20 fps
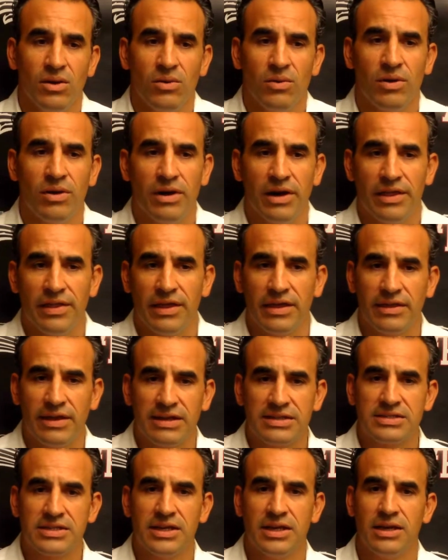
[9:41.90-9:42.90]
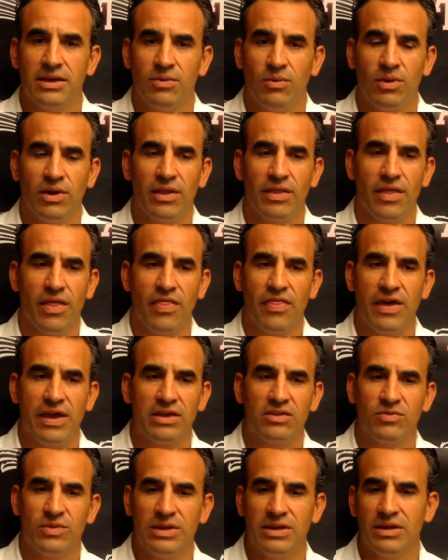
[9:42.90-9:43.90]
Well, I think that's one of the
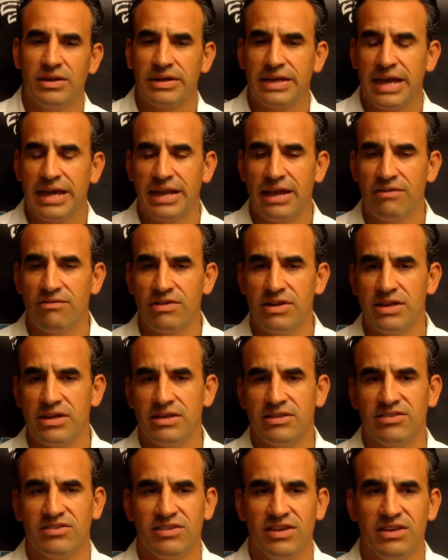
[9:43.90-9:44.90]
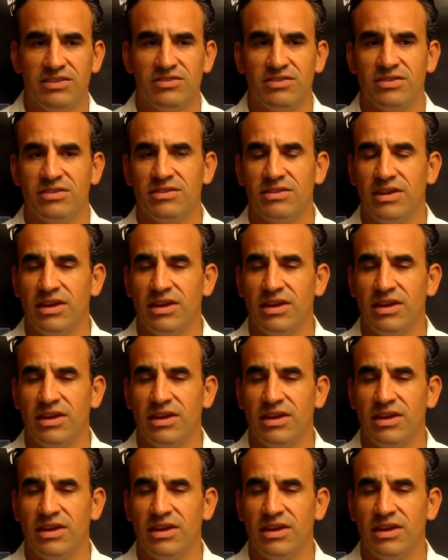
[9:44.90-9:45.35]
things we look at every season,